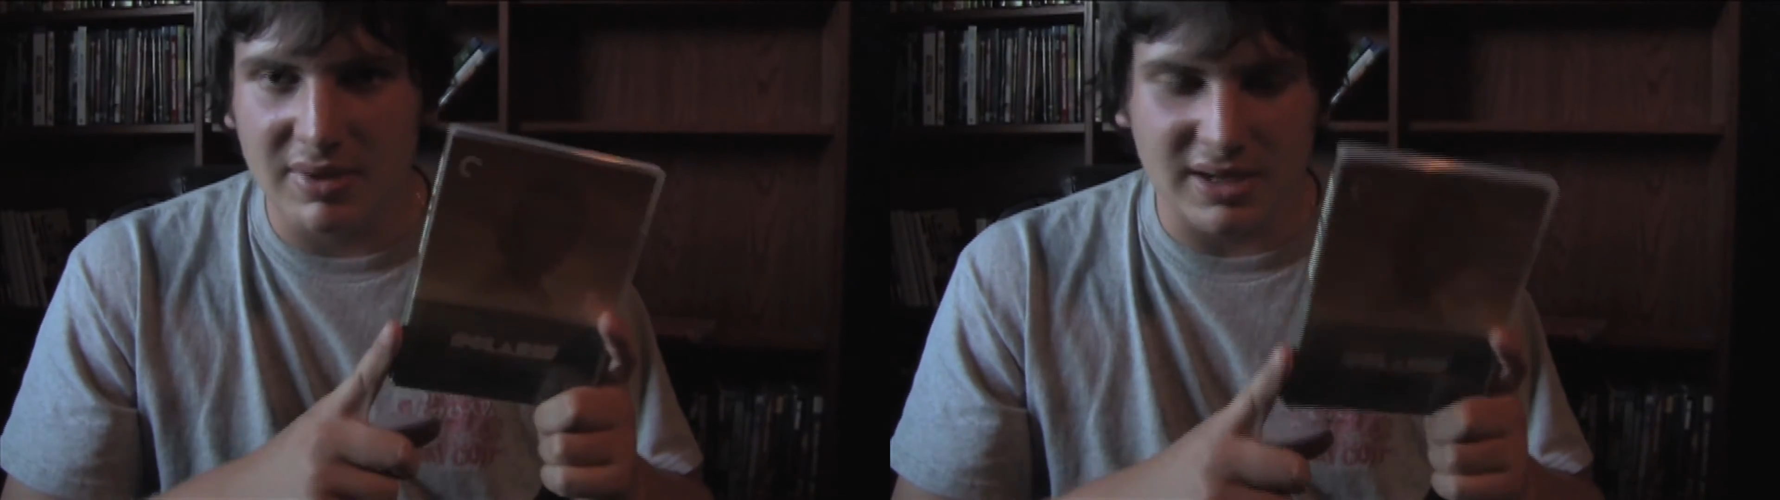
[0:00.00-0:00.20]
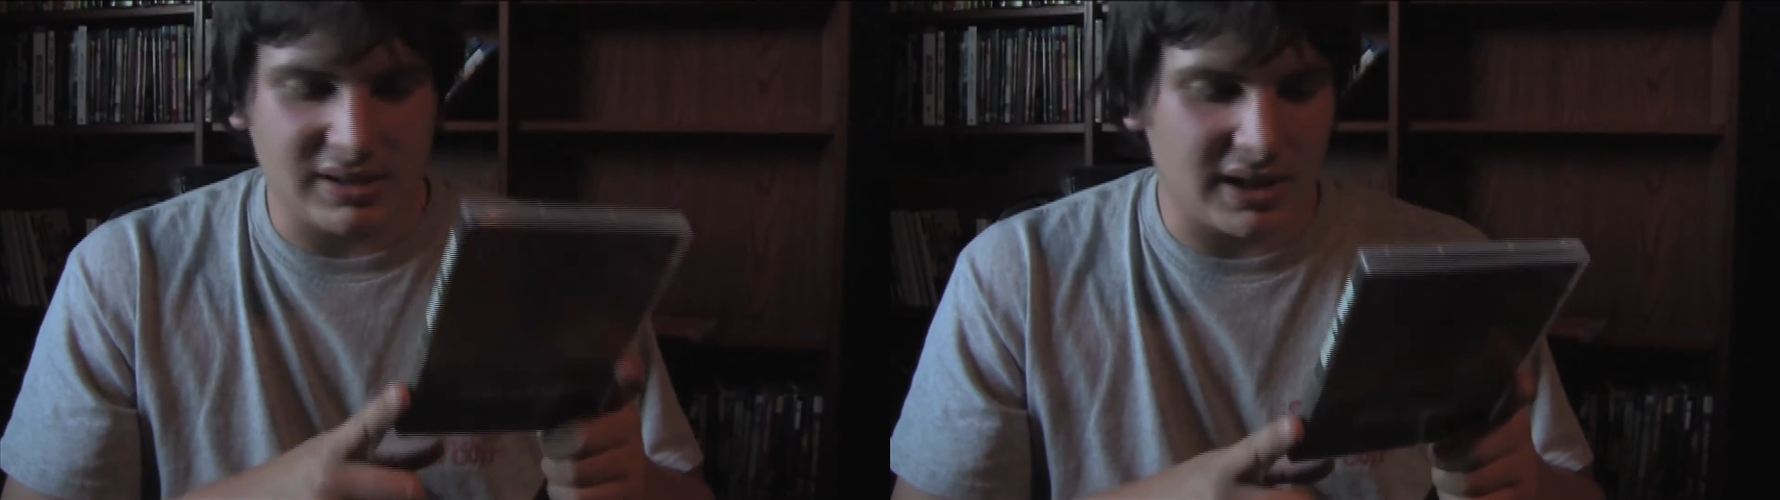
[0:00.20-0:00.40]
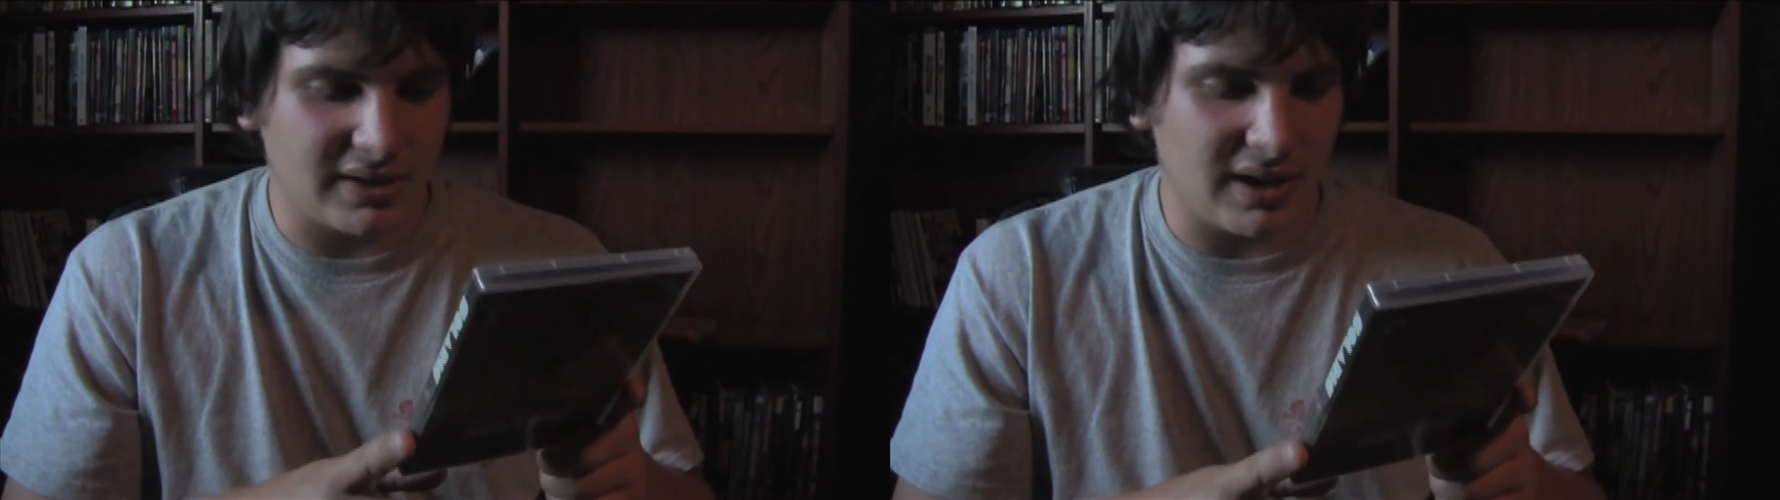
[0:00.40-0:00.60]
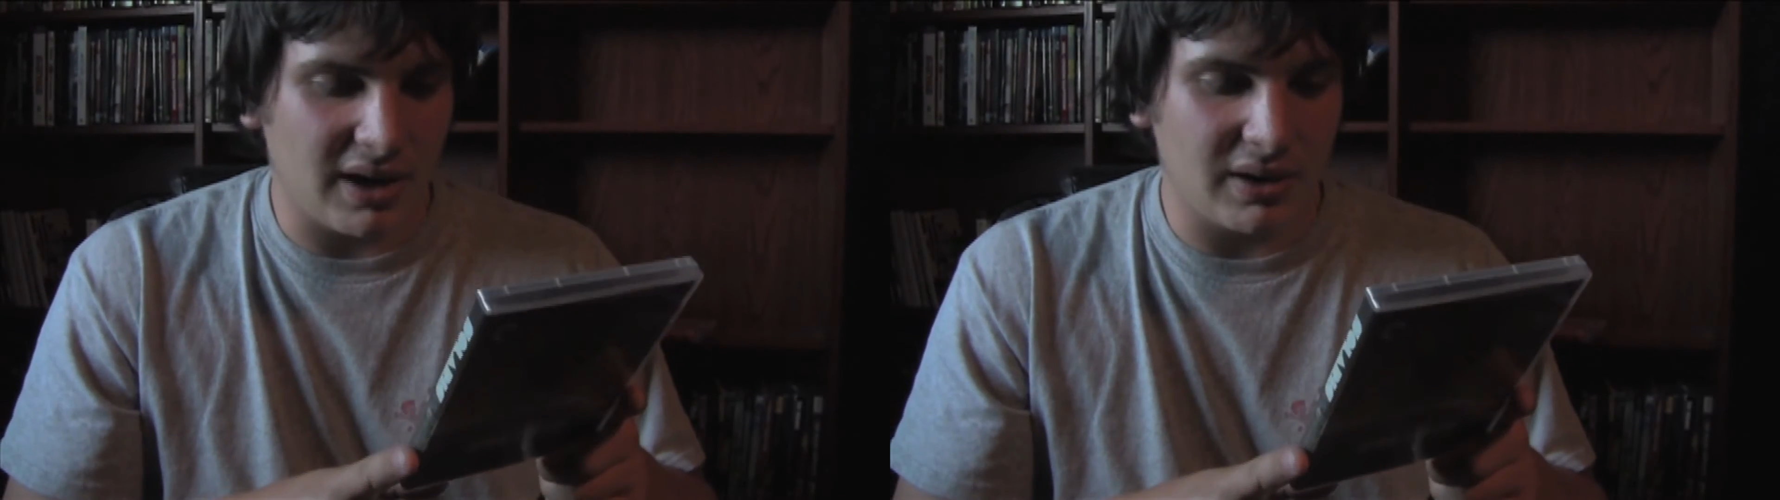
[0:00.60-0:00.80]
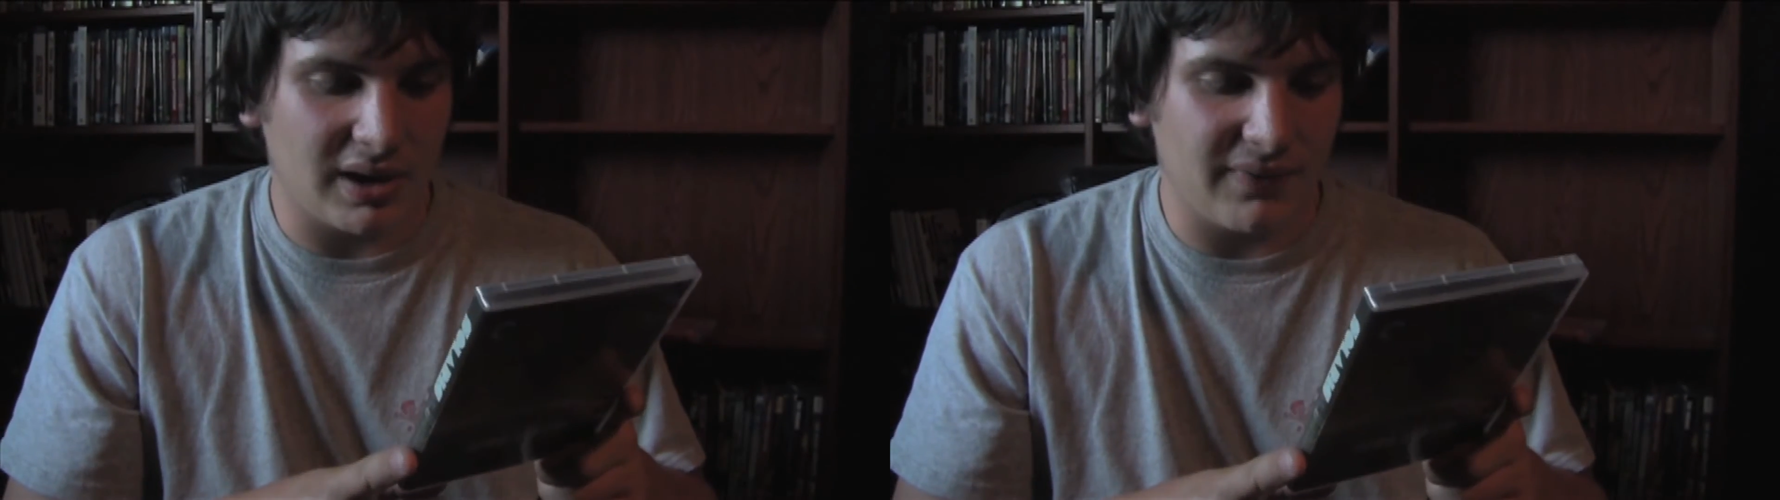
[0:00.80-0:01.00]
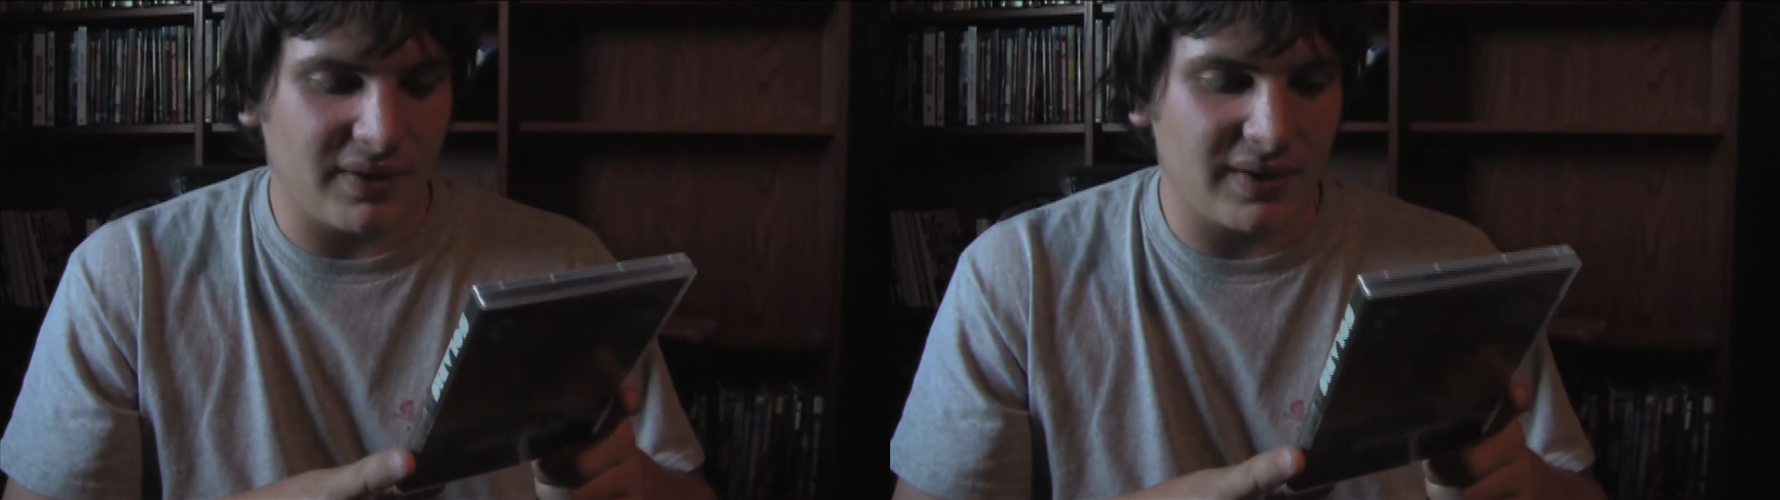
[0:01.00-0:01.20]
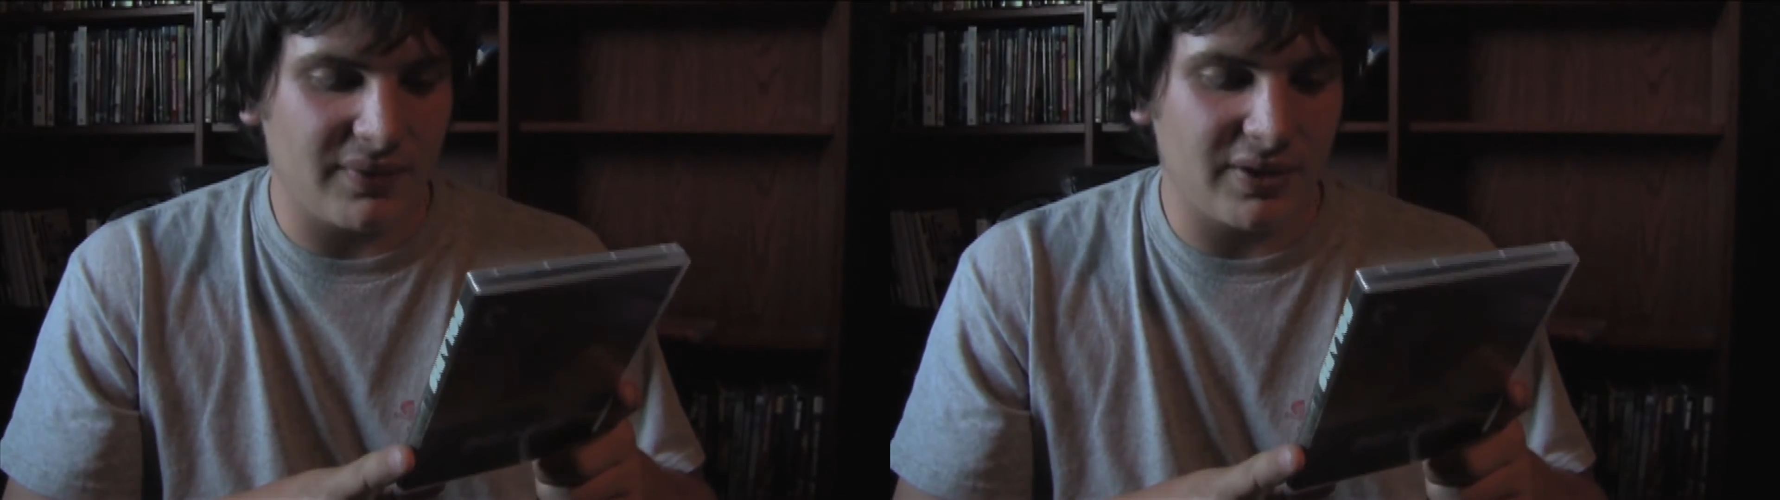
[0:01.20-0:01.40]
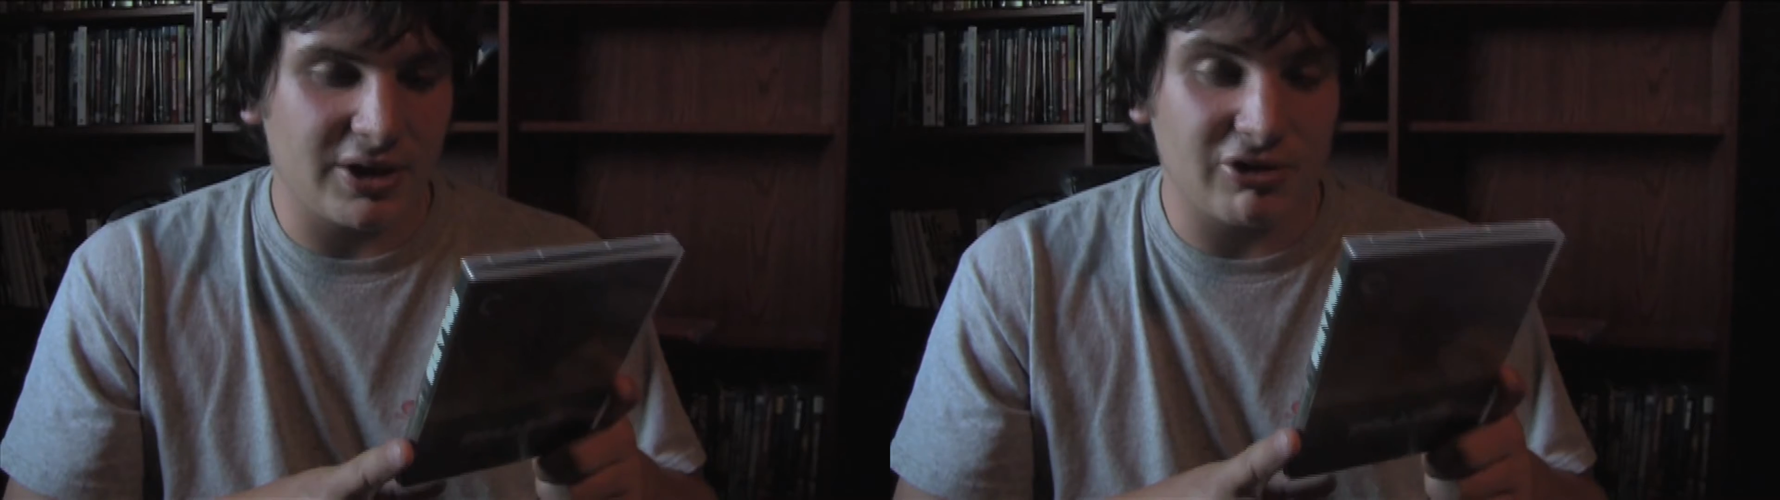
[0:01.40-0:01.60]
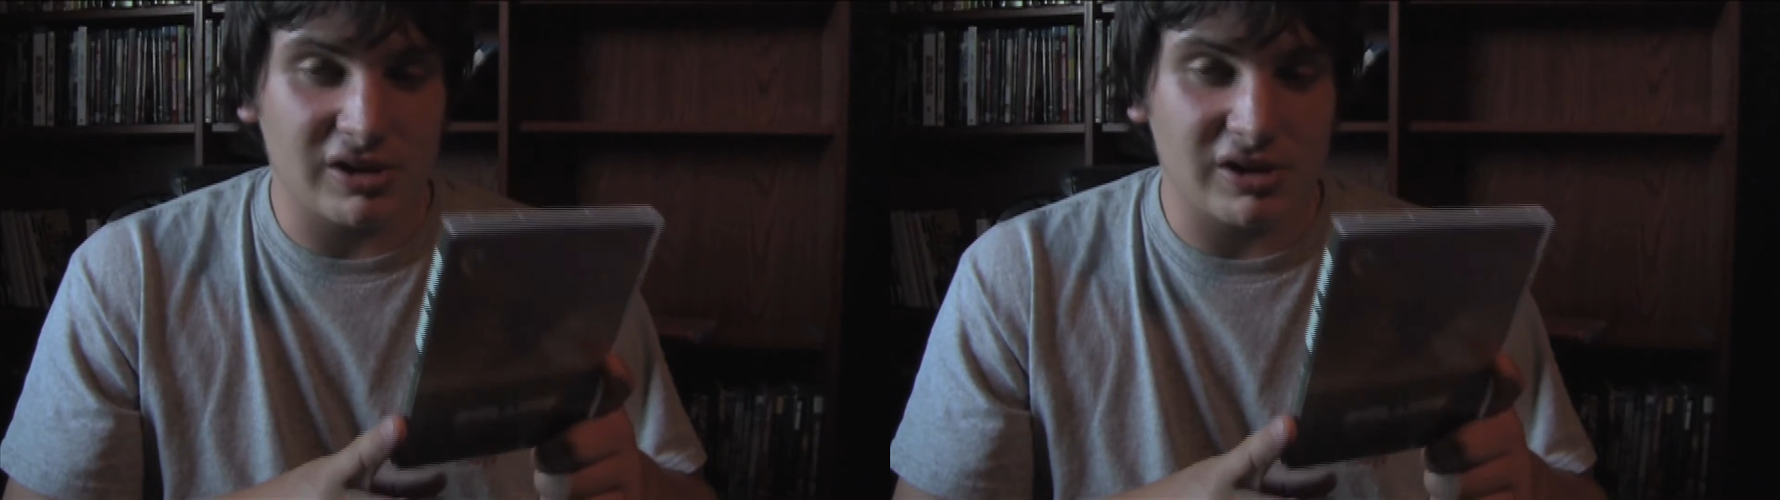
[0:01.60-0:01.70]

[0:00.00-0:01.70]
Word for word: because I could I, I find it very